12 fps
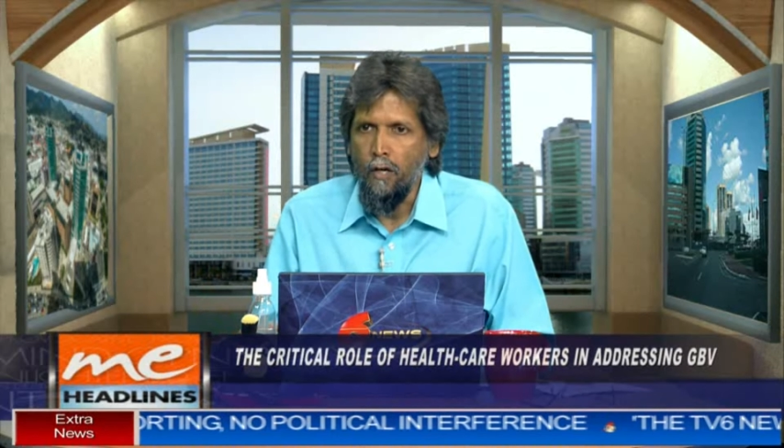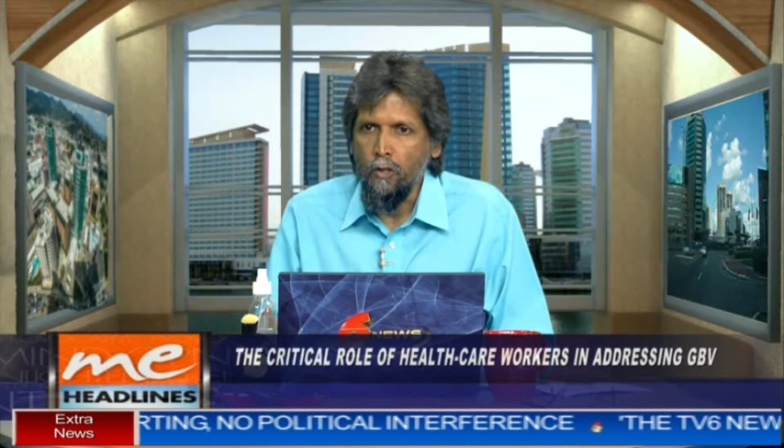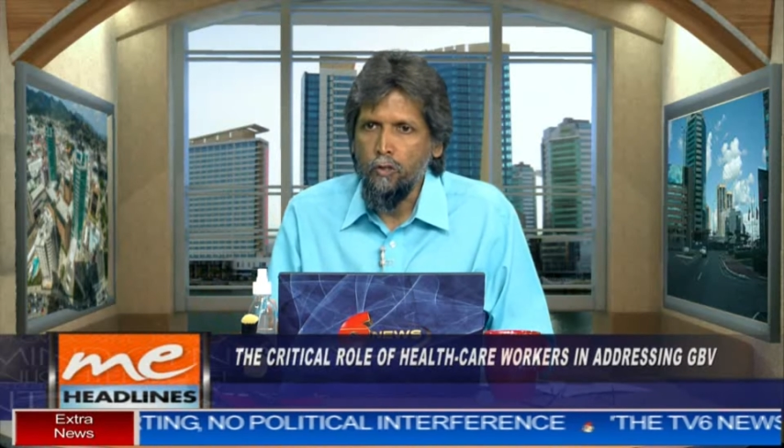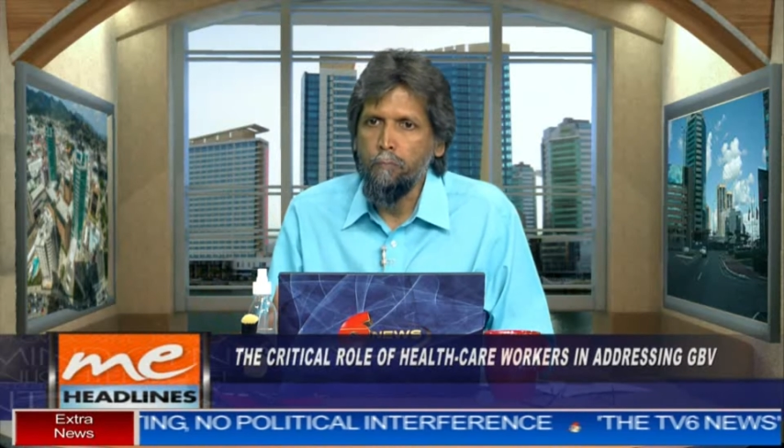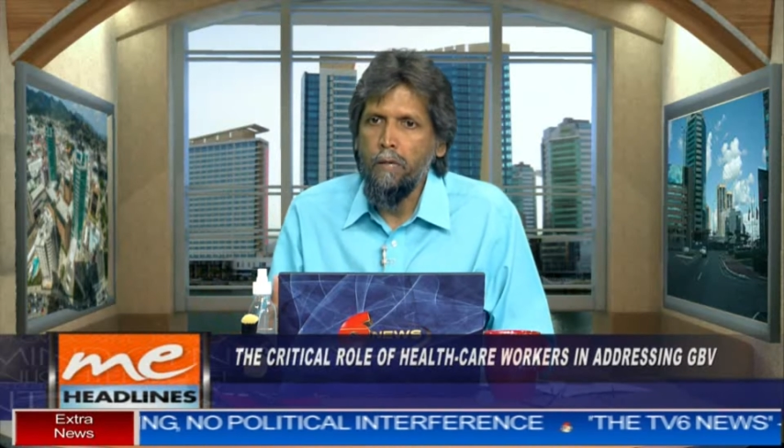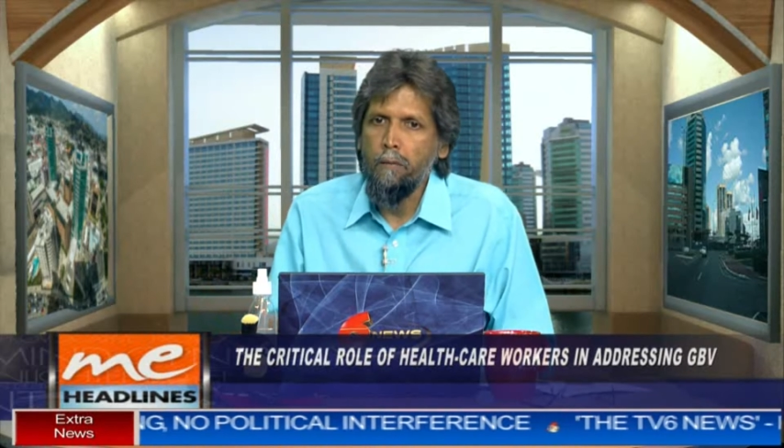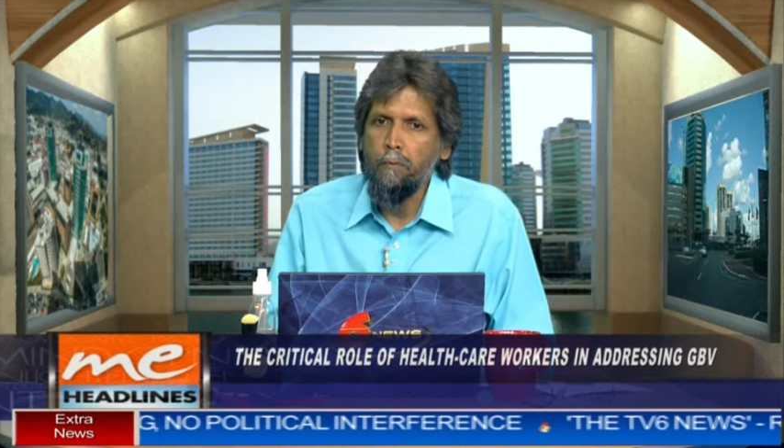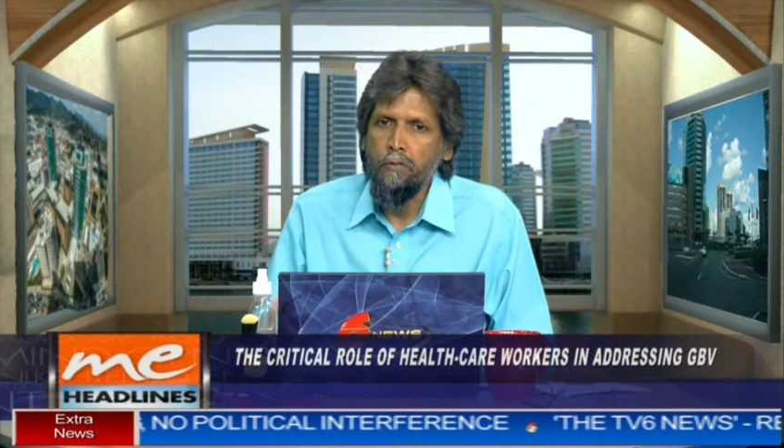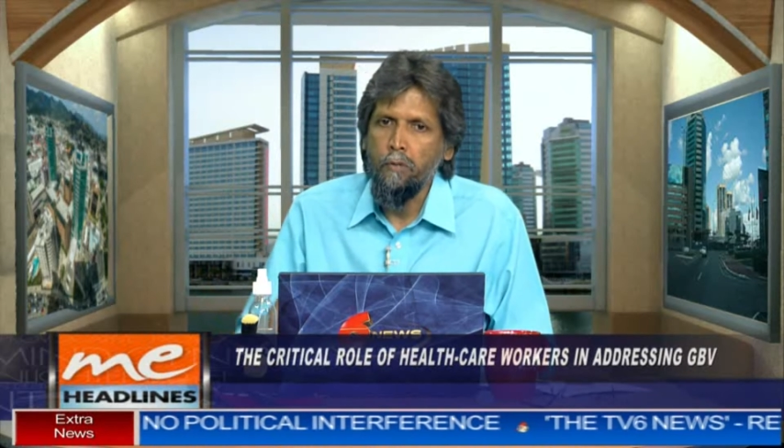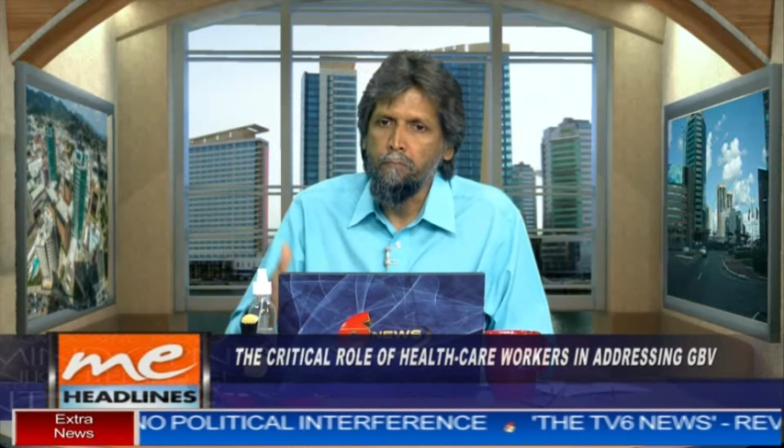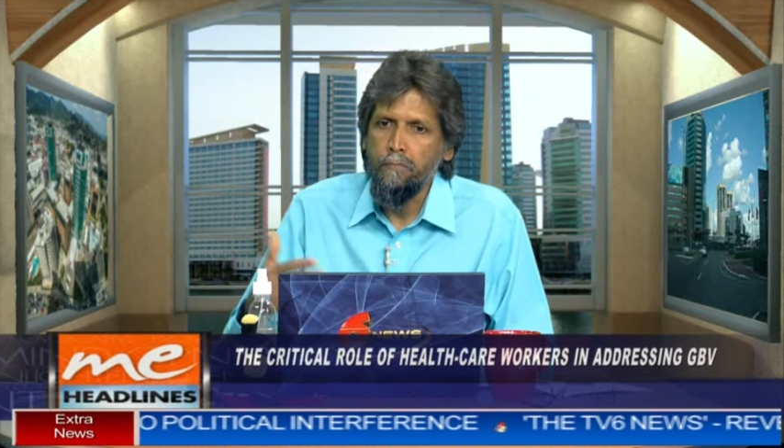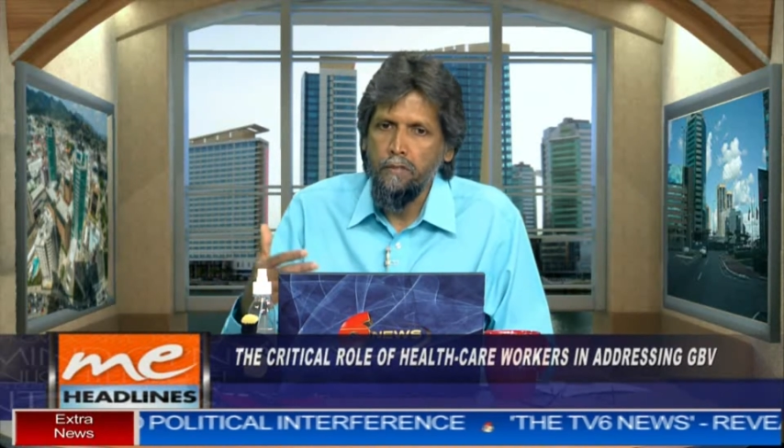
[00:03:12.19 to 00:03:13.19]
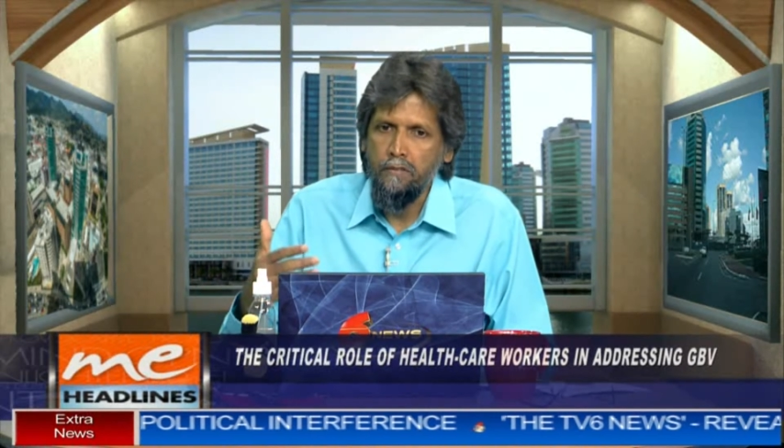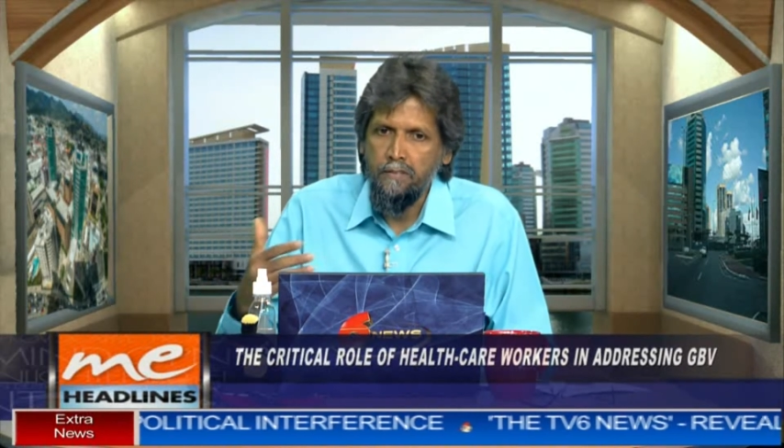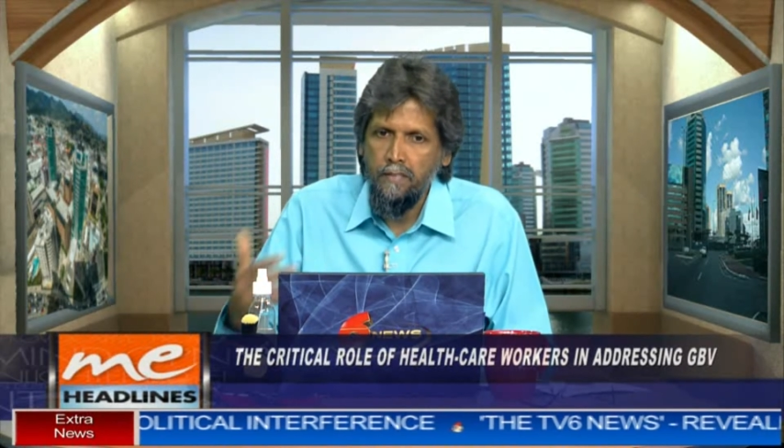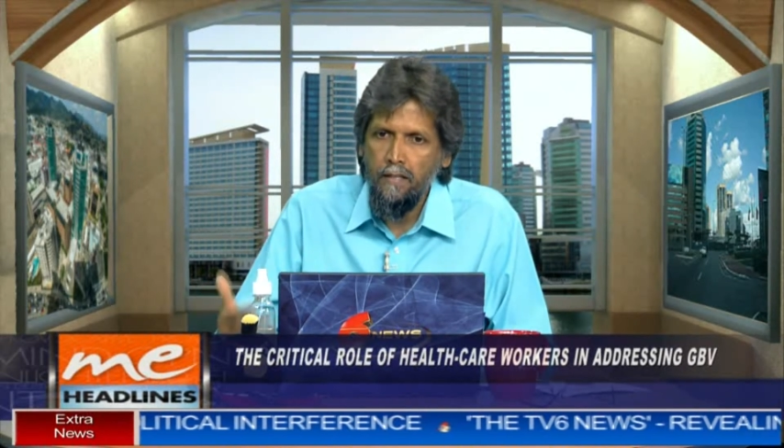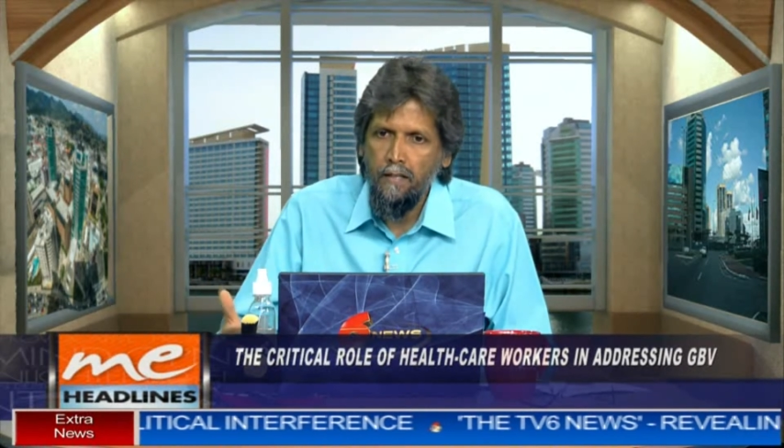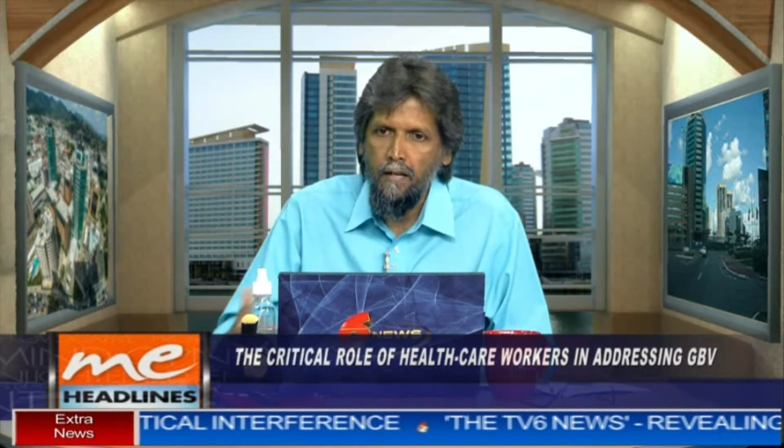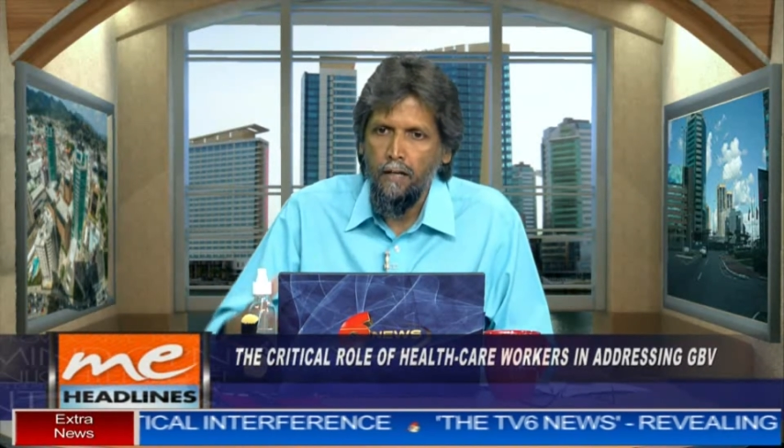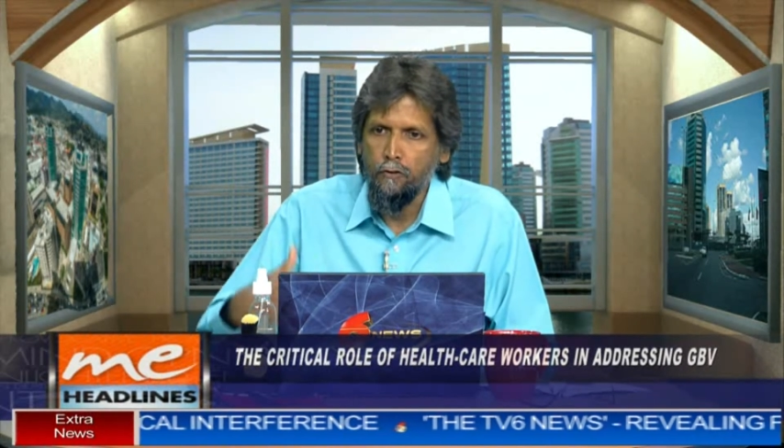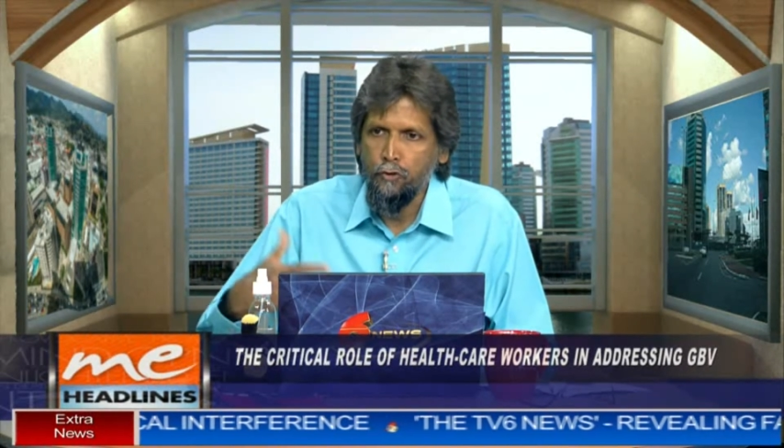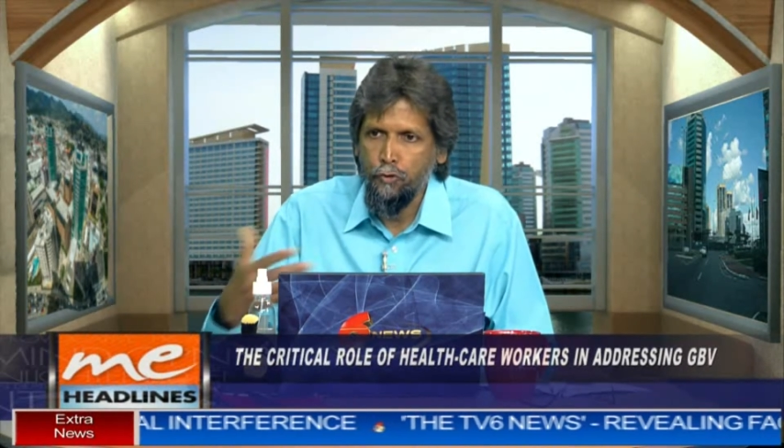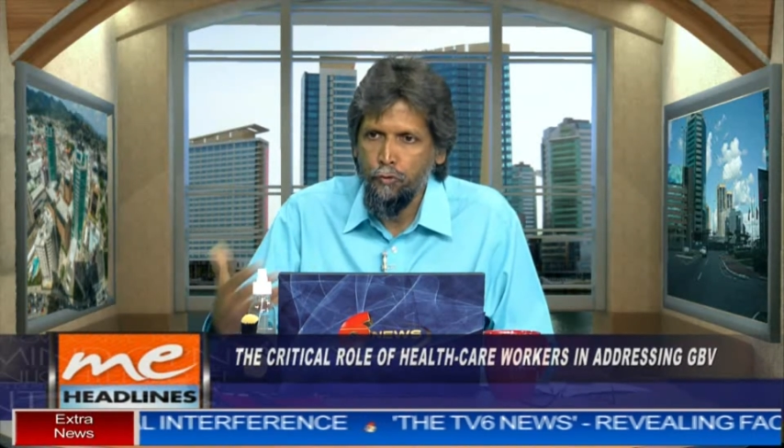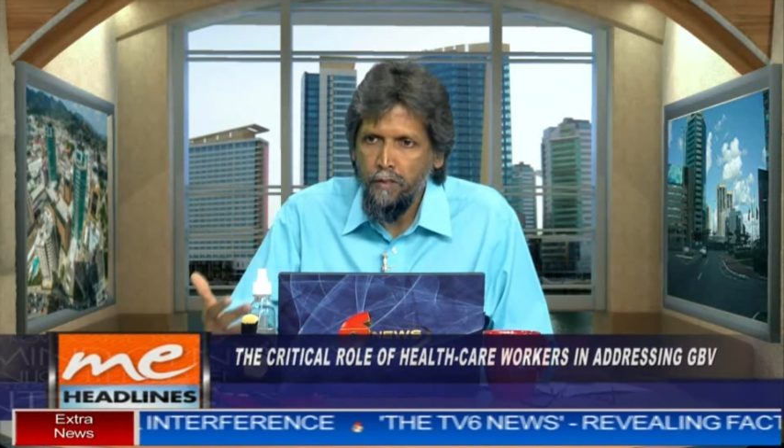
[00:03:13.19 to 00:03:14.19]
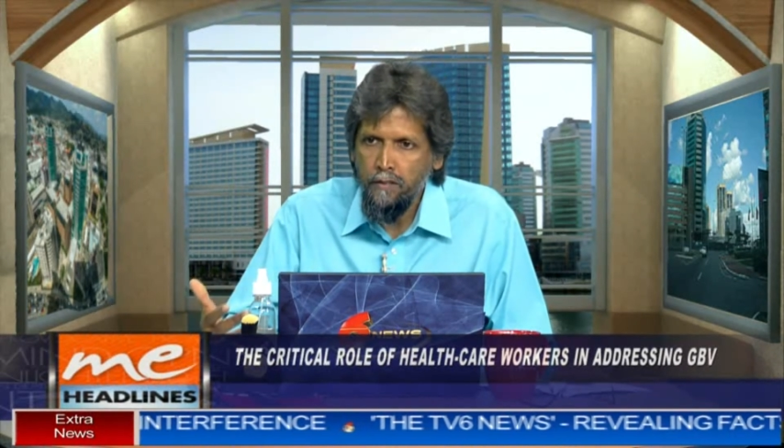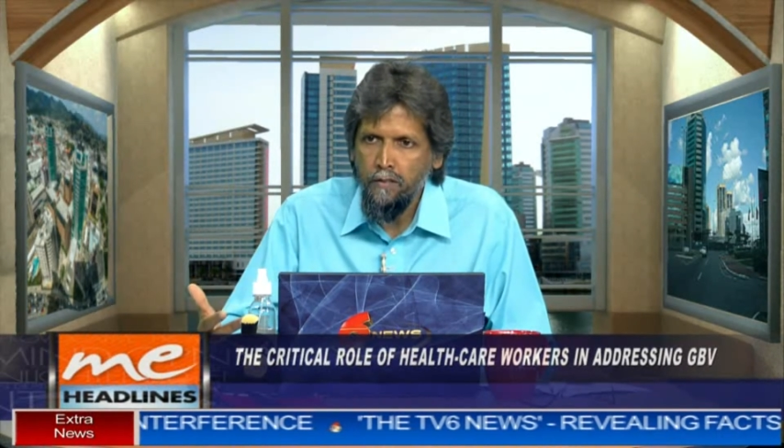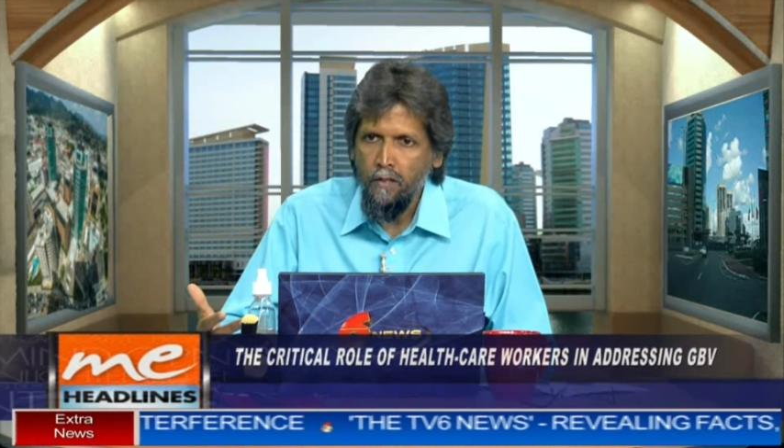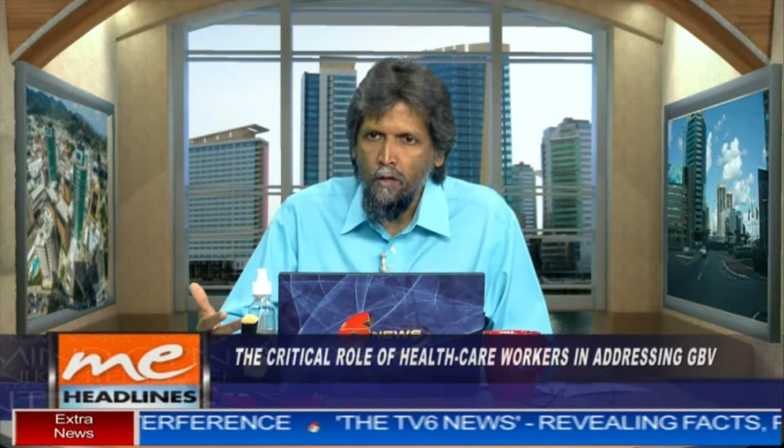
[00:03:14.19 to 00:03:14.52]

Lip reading: to be able to deal and treat